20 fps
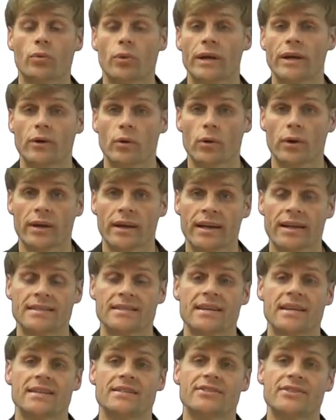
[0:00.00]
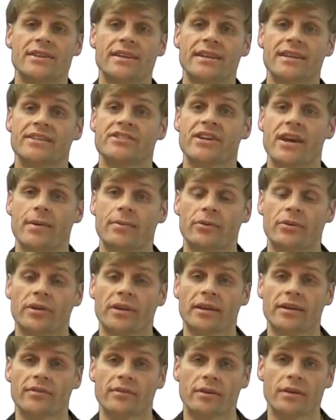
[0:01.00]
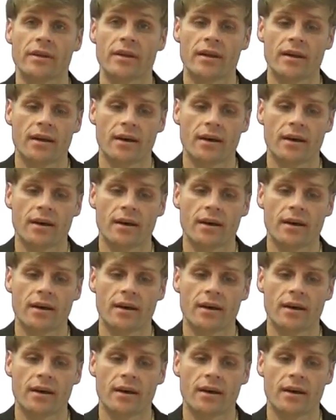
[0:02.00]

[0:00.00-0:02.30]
reorganization in a Chapter eleven